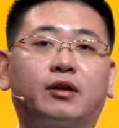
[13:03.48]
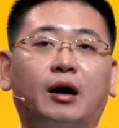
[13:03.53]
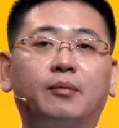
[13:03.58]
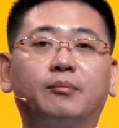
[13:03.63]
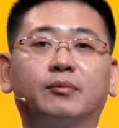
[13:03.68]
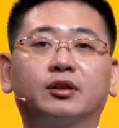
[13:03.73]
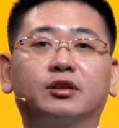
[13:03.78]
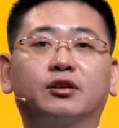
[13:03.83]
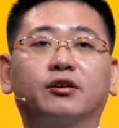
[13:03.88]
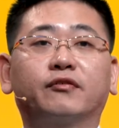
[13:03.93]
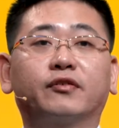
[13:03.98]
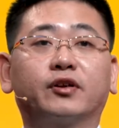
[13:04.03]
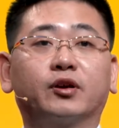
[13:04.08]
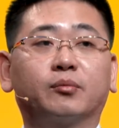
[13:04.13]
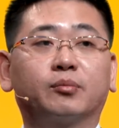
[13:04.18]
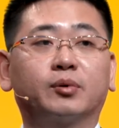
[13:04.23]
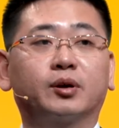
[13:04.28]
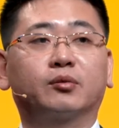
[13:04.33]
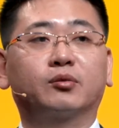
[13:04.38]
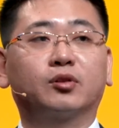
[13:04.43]
government
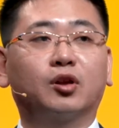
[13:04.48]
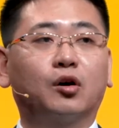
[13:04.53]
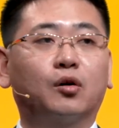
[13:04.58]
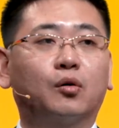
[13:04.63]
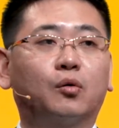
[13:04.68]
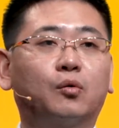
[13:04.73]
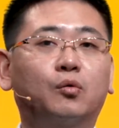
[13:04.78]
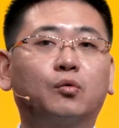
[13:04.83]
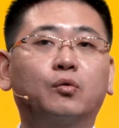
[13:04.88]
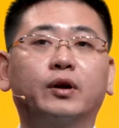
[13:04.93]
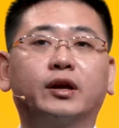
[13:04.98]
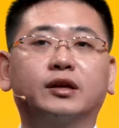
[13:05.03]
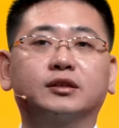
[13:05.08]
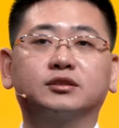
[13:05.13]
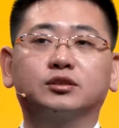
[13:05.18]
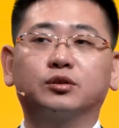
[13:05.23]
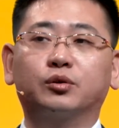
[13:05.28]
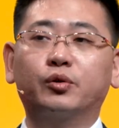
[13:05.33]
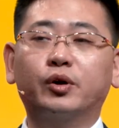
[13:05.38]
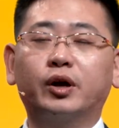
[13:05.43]
will know who
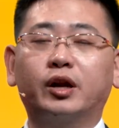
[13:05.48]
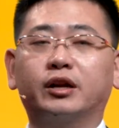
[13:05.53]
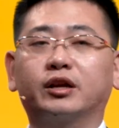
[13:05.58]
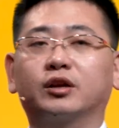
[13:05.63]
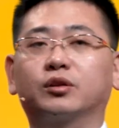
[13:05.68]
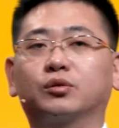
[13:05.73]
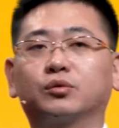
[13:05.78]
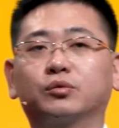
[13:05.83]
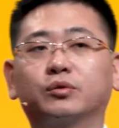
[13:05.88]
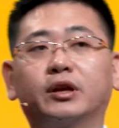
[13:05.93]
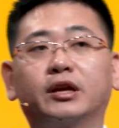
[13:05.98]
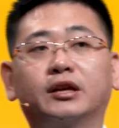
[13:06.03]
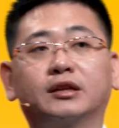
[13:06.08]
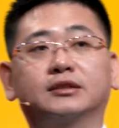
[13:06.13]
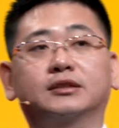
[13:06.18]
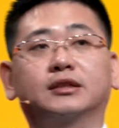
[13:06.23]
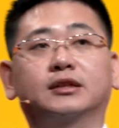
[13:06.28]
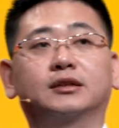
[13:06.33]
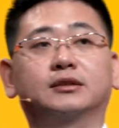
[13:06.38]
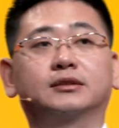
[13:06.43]
is really
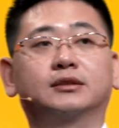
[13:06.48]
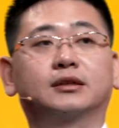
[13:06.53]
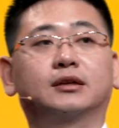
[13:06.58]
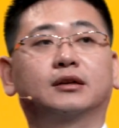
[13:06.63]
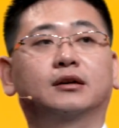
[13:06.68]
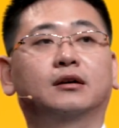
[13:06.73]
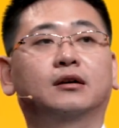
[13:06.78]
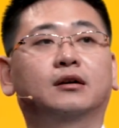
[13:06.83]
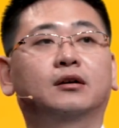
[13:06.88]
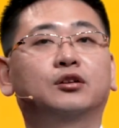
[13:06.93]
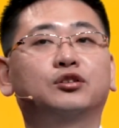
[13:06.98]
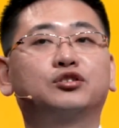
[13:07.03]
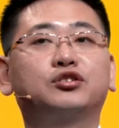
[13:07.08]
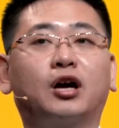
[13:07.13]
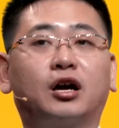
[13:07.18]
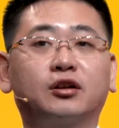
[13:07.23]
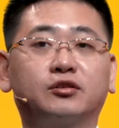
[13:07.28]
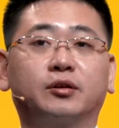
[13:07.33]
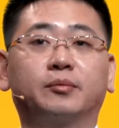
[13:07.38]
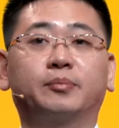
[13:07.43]
doing the
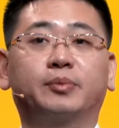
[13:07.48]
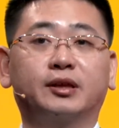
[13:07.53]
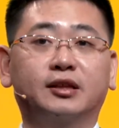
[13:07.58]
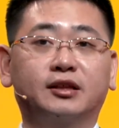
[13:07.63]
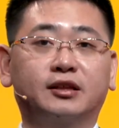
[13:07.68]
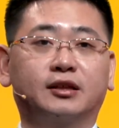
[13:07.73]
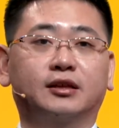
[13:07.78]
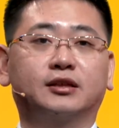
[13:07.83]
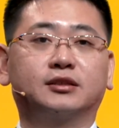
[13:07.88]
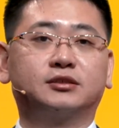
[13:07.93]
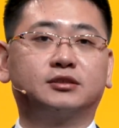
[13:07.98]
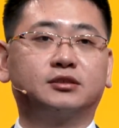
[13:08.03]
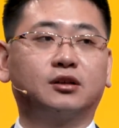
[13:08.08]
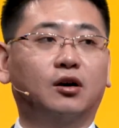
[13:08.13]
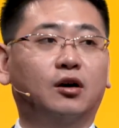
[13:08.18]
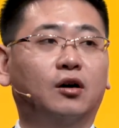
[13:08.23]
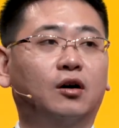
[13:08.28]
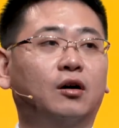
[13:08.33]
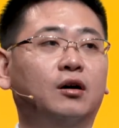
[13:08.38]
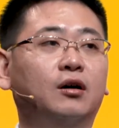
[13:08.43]
charger business,
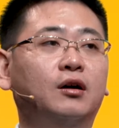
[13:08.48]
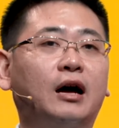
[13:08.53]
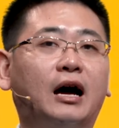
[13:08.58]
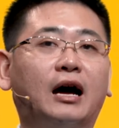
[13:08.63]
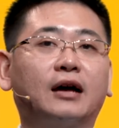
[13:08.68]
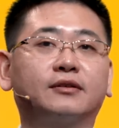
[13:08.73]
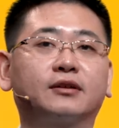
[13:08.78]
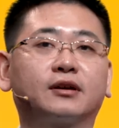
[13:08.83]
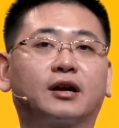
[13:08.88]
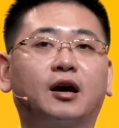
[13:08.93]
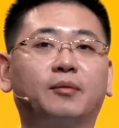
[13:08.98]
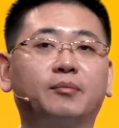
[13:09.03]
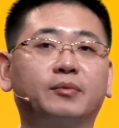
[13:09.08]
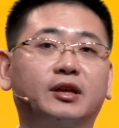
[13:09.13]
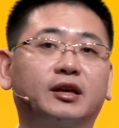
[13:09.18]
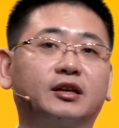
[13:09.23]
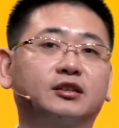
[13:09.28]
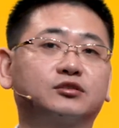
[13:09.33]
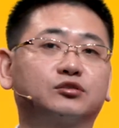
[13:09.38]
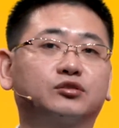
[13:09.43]
or other
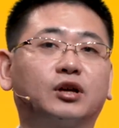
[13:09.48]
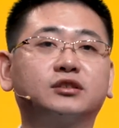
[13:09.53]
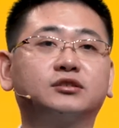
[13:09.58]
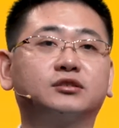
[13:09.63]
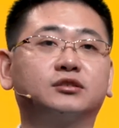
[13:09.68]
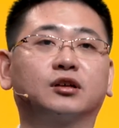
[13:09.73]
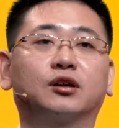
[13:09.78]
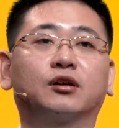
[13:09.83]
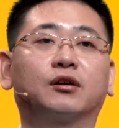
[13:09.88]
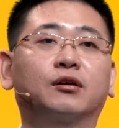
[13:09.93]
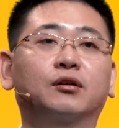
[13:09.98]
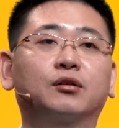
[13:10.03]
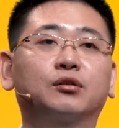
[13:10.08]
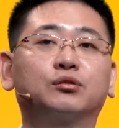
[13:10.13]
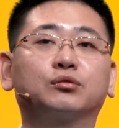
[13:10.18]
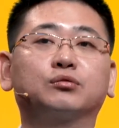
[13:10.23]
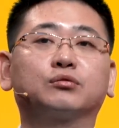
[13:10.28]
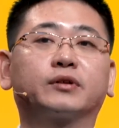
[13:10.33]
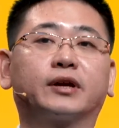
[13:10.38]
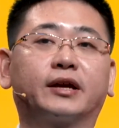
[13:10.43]
companies just
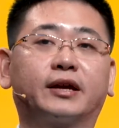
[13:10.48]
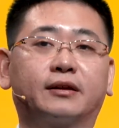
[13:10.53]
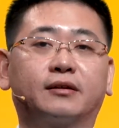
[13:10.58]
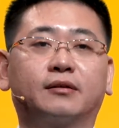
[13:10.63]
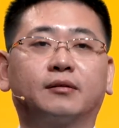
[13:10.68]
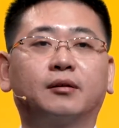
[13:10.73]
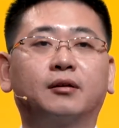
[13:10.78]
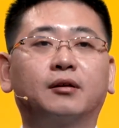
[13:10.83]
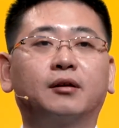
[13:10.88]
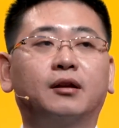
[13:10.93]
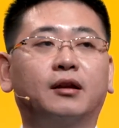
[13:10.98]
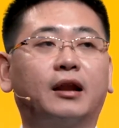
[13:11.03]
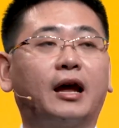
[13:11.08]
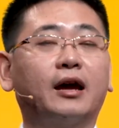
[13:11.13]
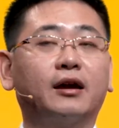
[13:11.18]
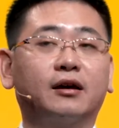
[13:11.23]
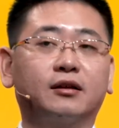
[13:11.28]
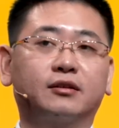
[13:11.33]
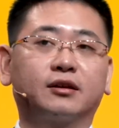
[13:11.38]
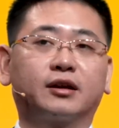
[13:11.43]
to
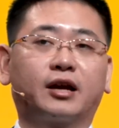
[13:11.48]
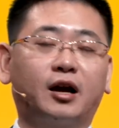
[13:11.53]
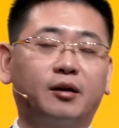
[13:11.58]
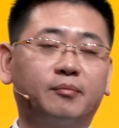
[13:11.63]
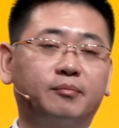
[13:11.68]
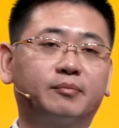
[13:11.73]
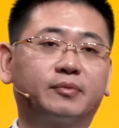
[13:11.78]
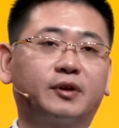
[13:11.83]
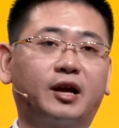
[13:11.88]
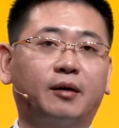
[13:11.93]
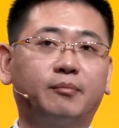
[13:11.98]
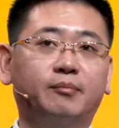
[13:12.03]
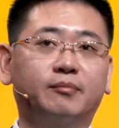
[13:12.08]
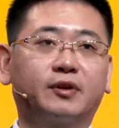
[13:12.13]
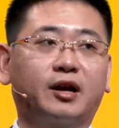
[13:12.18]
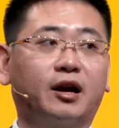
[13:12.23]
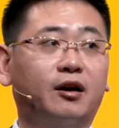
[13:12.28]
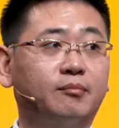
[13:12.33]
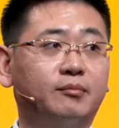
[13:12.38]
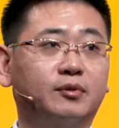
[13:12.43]
lie the
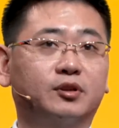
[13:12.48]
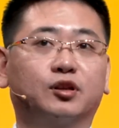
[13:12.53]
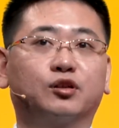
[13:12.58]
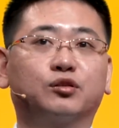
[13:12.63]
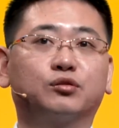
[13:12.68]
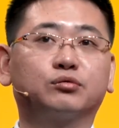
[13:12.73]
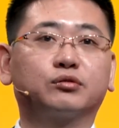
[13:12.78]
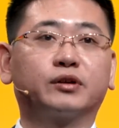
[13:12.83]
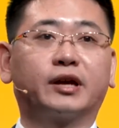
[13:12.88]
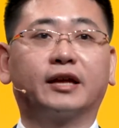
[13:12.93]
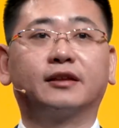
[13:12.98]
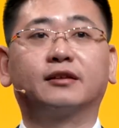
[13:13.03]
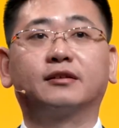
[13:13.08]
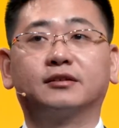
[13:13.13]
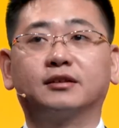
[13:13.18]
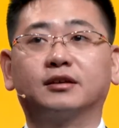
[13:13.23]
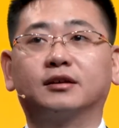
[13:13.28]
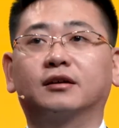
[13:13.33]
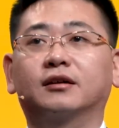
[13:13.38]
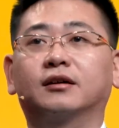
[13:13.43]
government to get
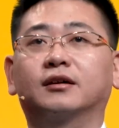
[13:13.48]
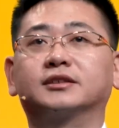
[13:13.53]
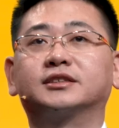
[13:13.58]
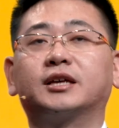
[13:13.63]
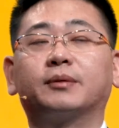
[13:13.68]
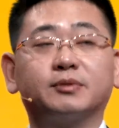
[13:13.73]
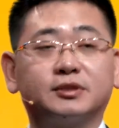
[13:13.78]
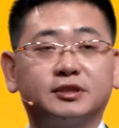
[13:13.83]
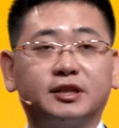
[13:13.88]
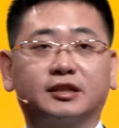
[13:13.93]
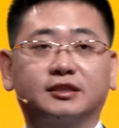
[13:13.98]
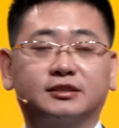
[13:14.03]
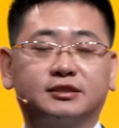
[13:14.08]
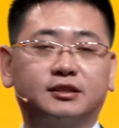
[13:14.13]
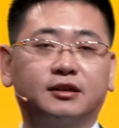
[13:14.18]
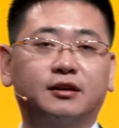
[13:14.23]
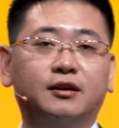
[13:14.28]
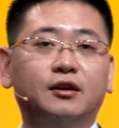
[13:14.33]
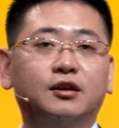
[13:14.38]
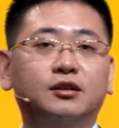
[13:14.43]
the
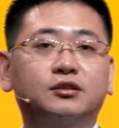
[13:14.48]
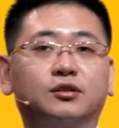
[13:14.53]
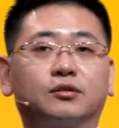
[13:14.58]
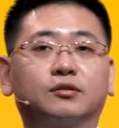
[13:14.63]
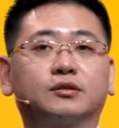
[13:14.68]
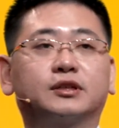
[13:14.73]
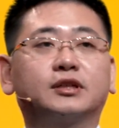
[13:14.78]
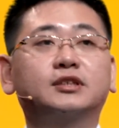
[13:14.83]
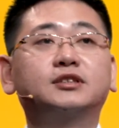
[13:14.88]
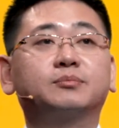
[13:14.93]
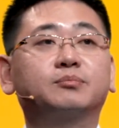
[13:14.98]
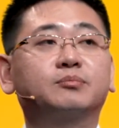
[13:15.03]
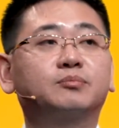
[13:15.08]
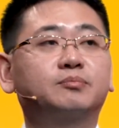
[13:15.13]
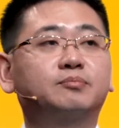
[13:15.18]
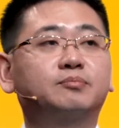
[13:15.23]
subsidies. So this